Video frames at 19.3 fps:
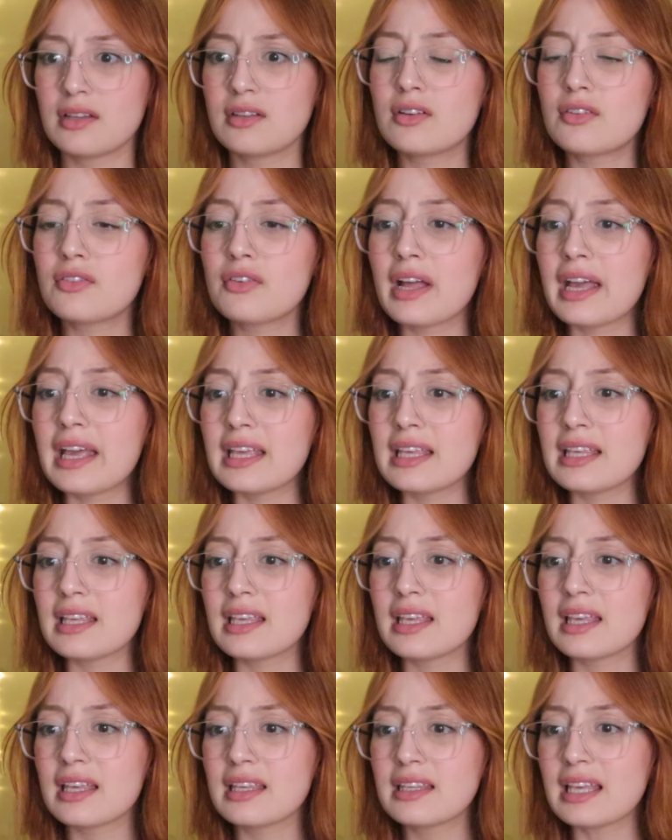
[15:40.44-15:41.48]
The
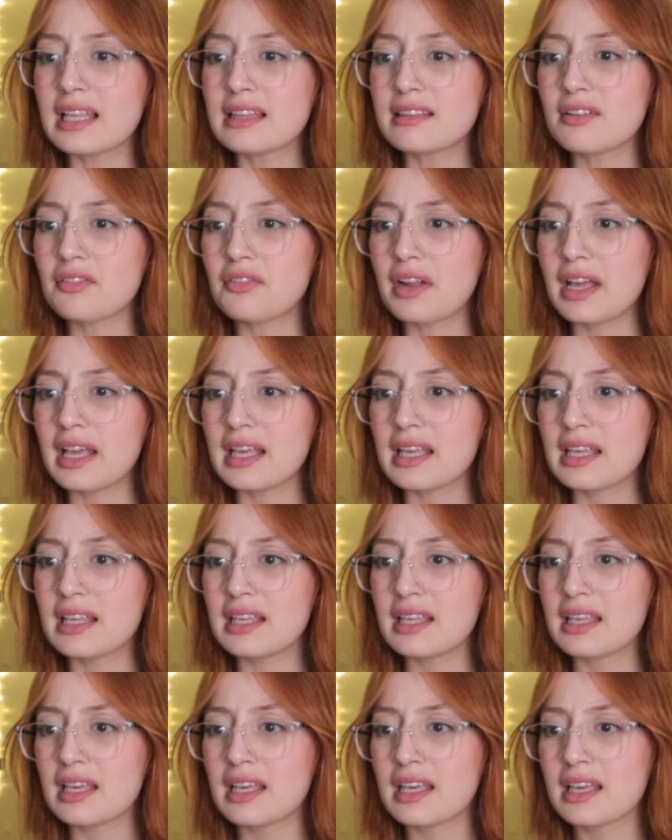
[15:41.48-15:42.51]
ring! Get the
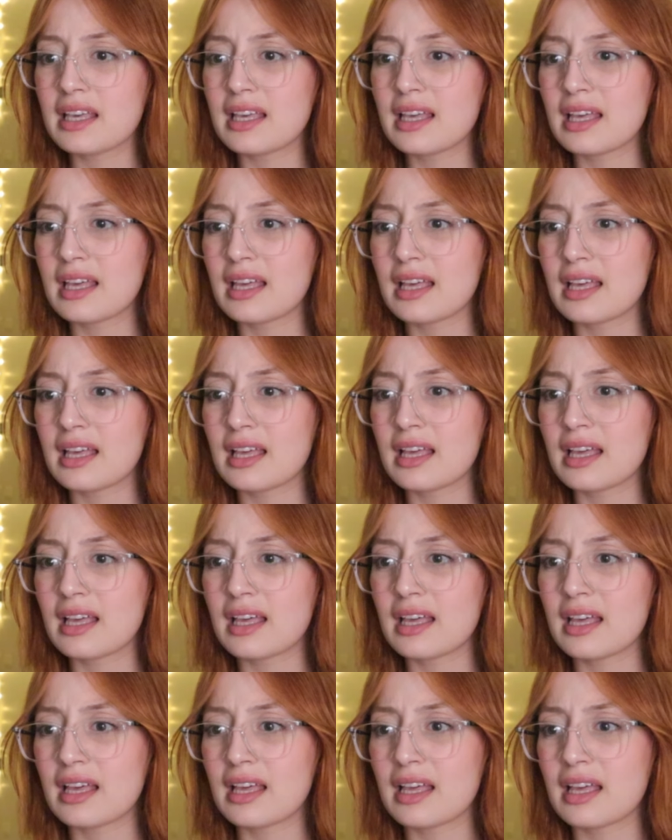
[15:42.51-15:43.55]
ring!
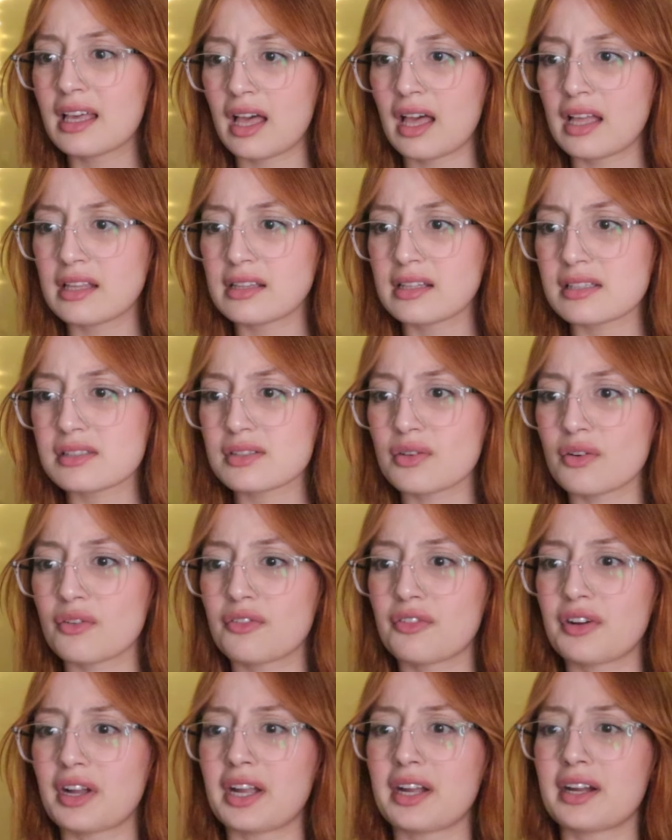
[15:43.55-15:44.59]
That's so
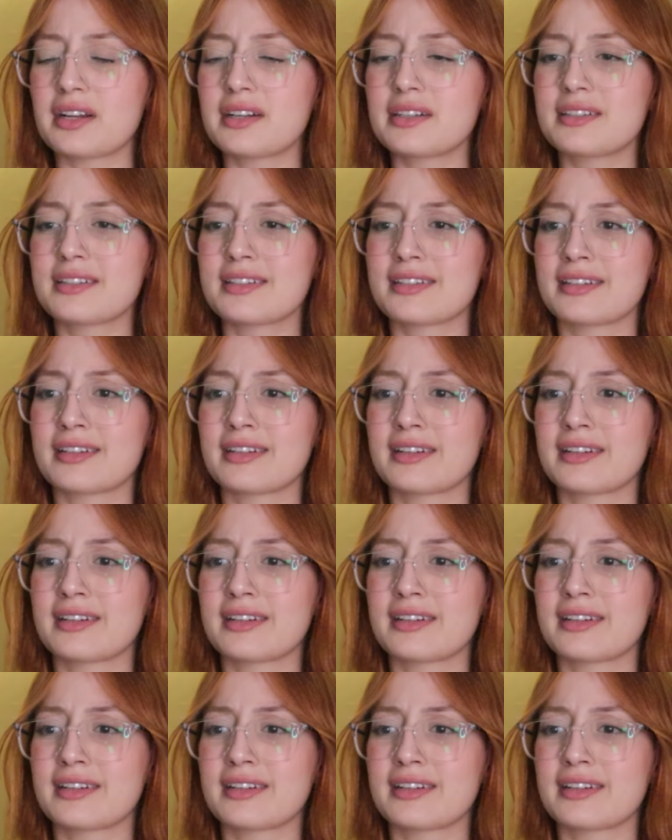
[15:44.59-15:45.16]
weird.